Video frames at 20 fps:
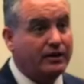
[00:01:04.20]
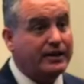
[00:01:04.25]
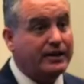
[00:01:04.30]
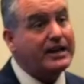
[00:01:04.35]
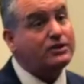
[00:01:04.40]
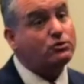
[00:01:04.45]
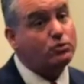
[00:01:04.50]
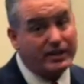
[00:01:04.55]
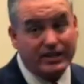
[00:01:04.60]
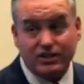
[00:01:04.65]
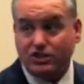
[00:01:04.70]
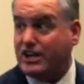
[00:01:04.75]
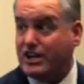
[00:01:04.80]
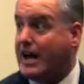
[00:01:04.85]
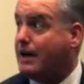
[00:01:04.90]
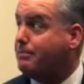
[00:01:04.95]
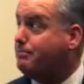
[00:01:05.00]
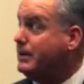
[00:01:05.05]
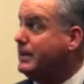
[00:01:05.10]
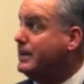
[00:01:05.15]
That's where the
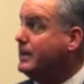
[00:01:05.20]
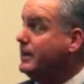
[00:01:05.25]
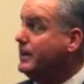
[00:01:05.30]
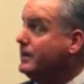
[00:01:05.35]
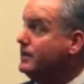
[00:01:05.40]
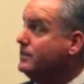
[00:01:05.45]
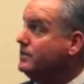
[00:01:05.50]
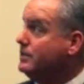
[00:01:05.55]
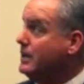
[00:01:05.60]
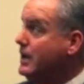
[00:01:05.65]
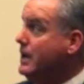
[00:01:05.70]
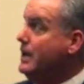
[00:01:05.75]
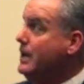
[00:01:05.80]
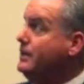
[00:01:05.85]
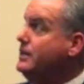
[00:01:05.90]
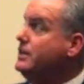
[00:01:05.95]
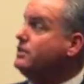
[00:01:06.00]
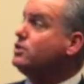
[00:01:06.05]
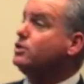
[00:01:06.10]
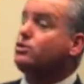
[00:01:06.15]
chat begins.
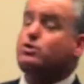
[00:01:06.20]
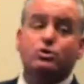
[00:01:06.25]
These are